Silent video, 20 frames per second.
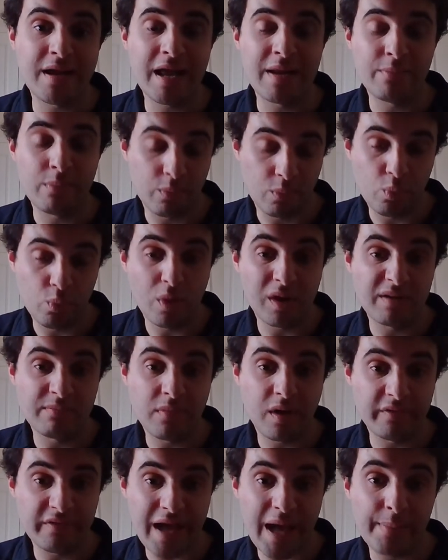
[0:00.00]
and one of
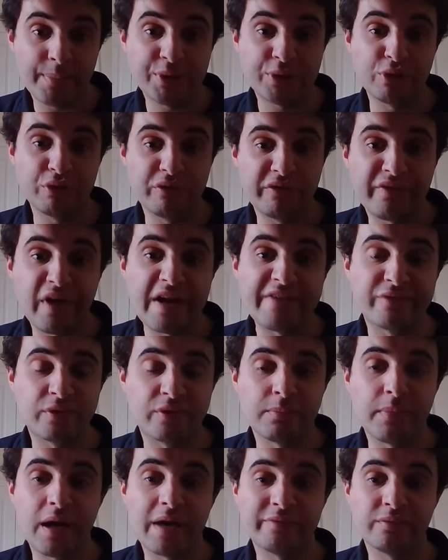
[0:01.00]
my absolute
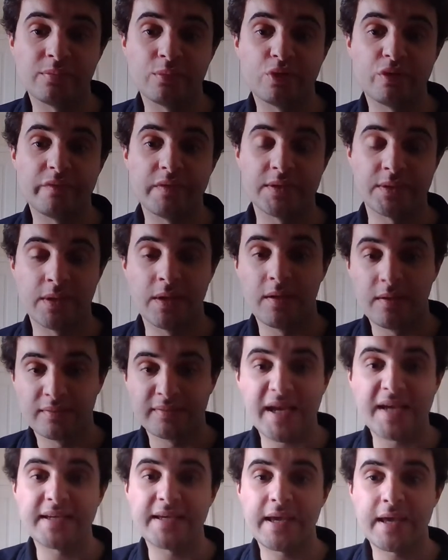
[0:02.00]
favorite Marvel movies.
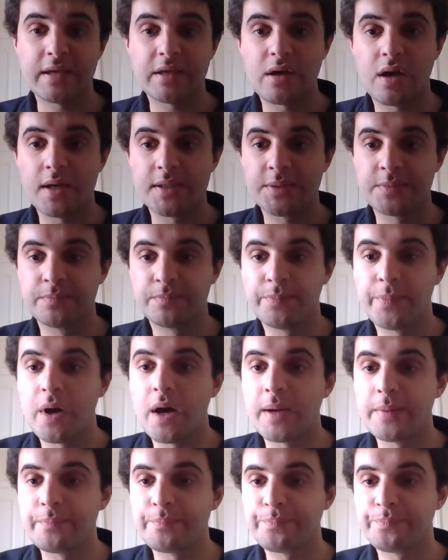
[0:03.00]
Take care, guys.
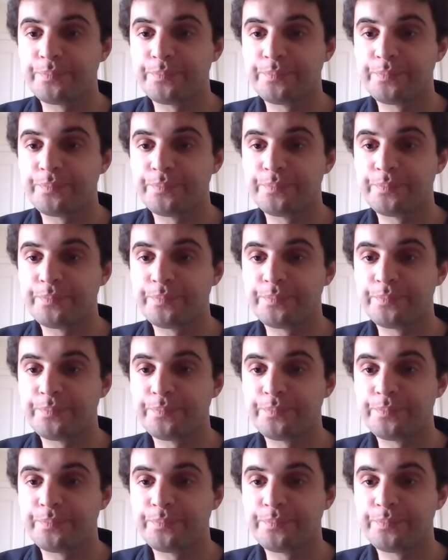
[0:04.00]
Bye.